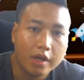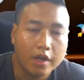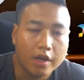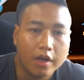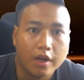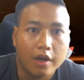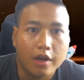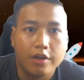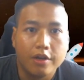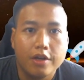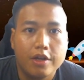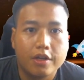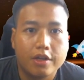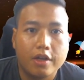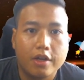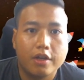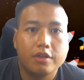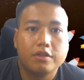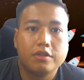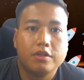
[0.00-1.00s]
Hi there
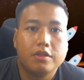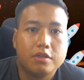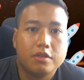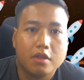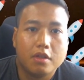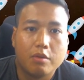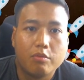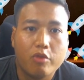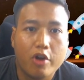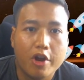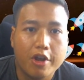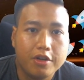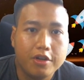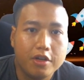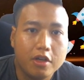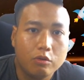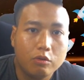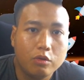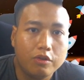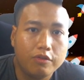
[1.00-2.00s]
guys, this is Brian here
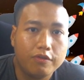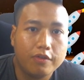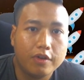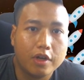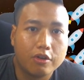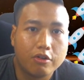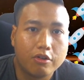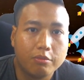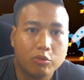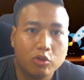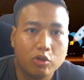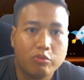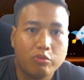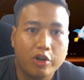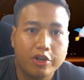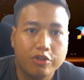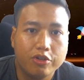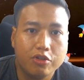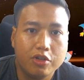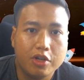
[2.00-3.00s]
with Crypto
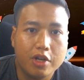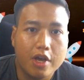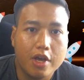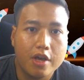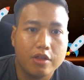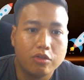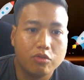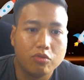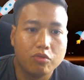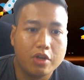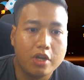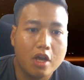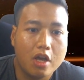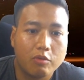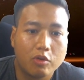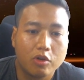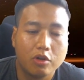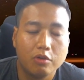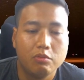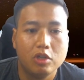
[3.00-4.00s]
Brotherhood, and today I'm
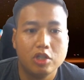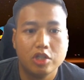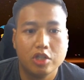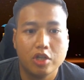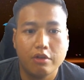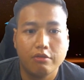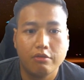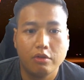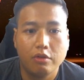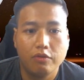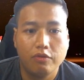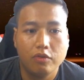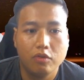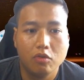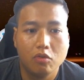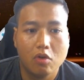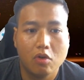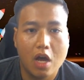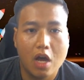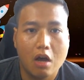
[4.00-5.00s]
going to be sharing with you
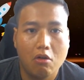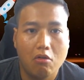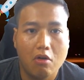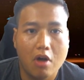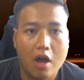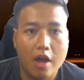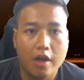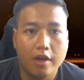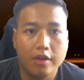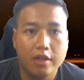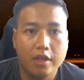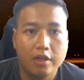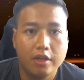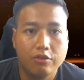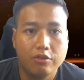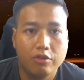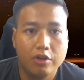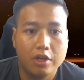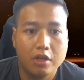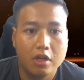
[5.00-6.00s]
how I day
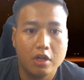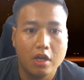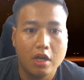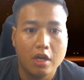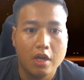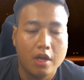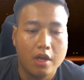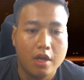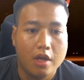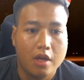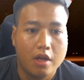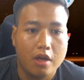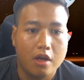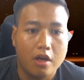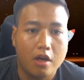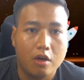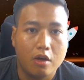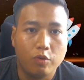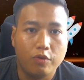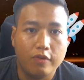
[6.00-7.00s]
trade
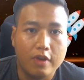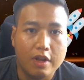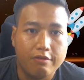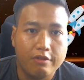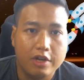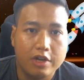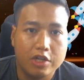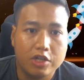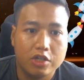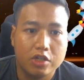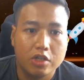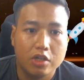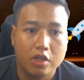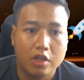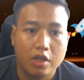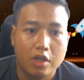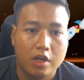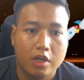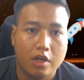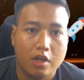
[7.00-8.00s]
with leverage
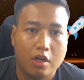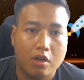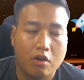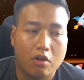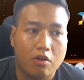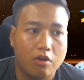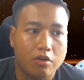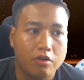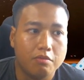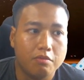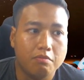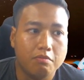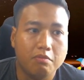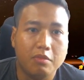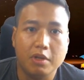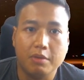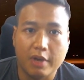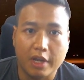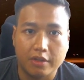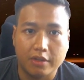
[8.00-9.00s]
on
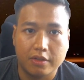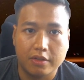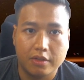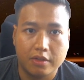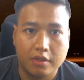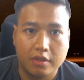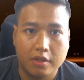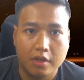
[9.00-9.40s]
Bitmex.